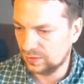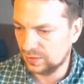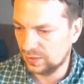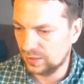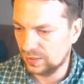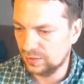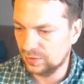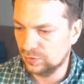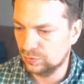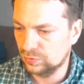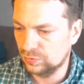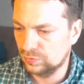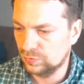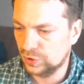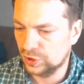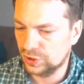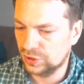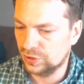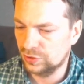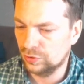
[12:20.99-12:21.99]
Yeah, you
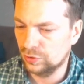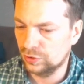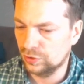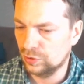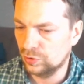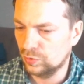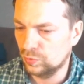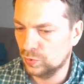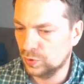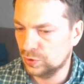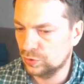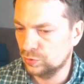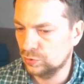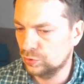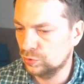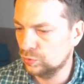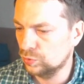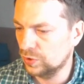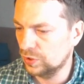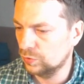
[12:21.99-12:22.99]
just don't know what to
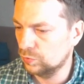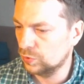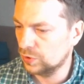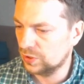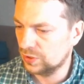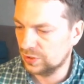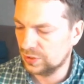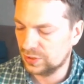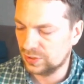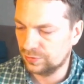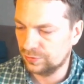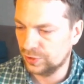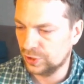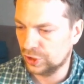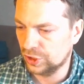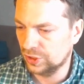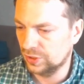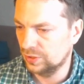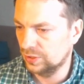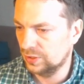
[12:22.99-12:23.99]
do and what is
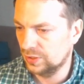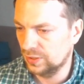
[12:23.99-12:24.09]
sufficient.